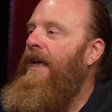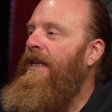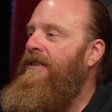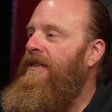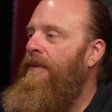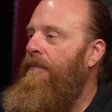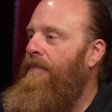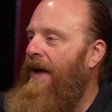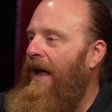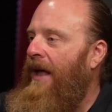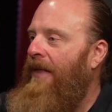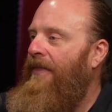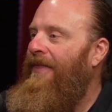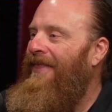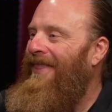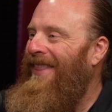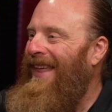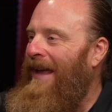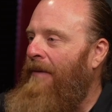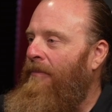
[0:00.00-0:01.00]
It's about
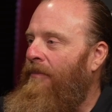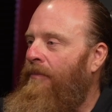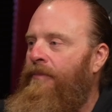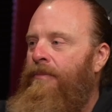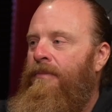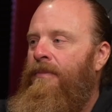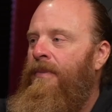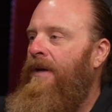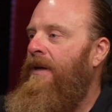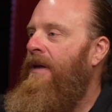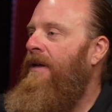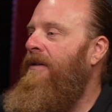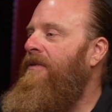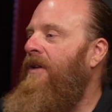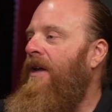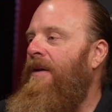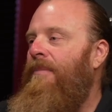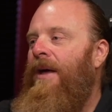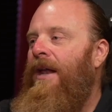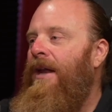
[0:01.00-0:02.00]
them.
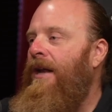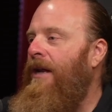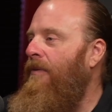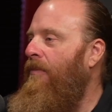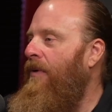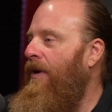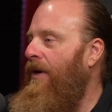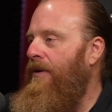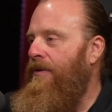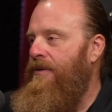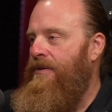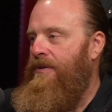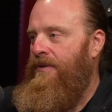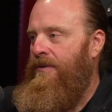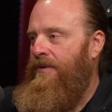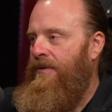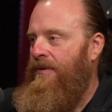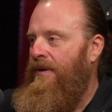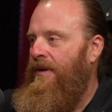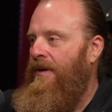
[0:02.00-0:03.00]
It's not about anyone
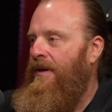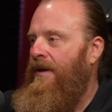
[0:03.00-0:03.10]
else.